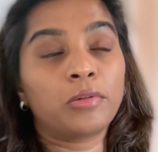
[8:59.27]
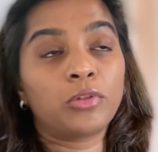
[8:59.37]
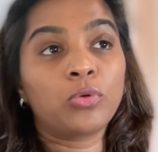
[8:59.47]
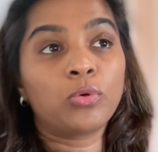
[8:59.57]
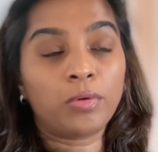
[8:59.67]

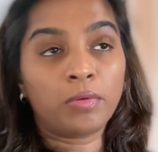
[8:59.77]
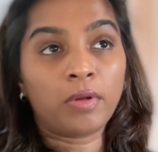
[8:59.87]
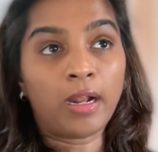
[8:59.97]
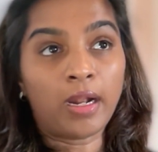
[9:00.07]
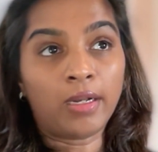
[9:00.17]
to
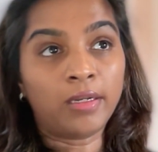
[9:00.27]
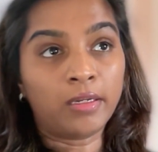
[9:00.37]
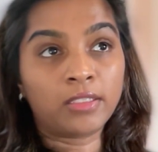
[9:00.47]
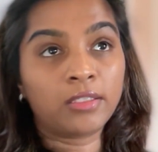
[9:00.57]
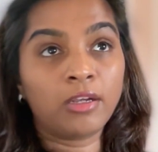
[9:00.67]

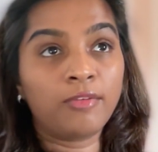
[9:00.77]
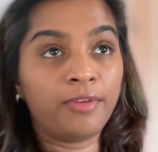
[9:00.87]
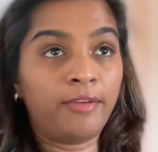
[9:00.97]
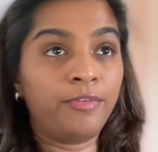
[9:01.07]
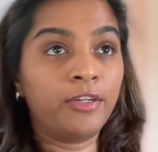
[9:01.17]
and serve
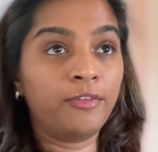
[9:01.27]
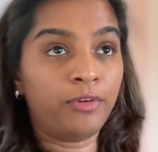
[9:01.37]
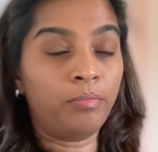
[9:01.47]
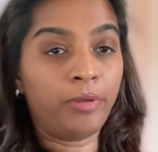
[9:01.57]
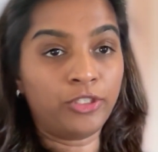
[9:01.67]
every
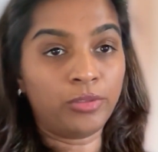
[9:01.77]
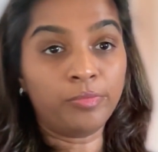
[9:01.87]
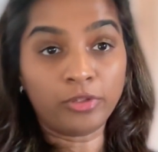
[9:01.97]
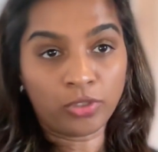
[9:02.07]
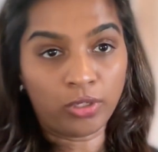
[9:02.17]
different patient
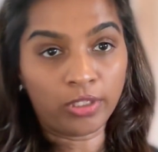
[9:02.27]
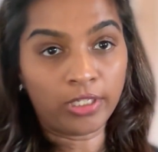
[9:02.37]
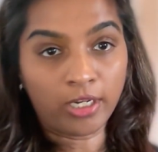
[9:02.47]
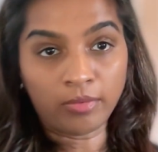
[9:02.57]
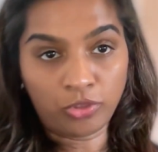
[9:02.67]
persona
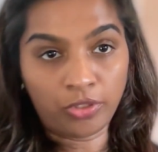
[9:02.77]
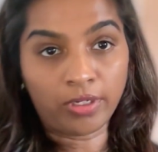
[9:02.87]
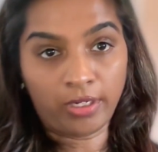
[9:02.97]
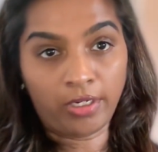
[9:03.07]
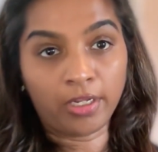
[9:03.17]
that comes to your
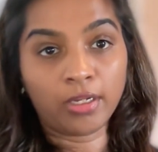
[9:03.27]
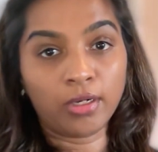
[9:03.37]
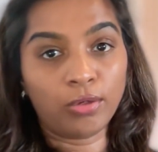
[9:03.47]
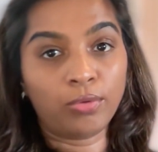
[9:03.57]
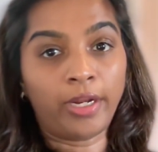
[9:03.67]
clinic,
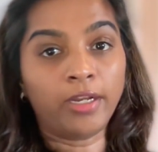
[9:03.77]
mm-hmm. right?